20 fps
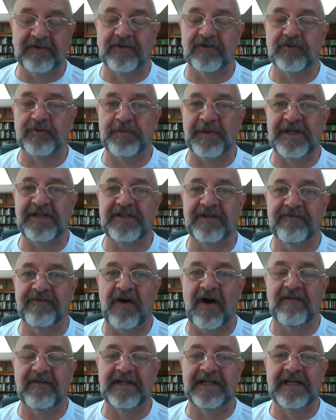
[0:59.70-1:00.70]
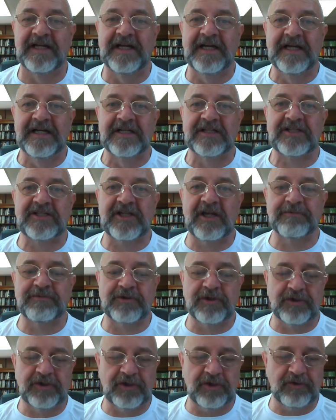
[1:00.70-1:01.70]
of speech involving
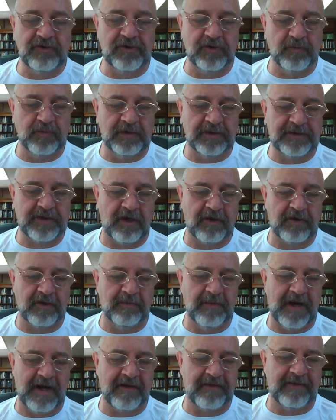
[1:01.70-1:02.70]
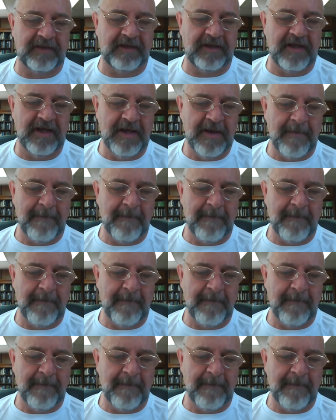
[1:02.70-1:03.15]
substitution, we'll talk about the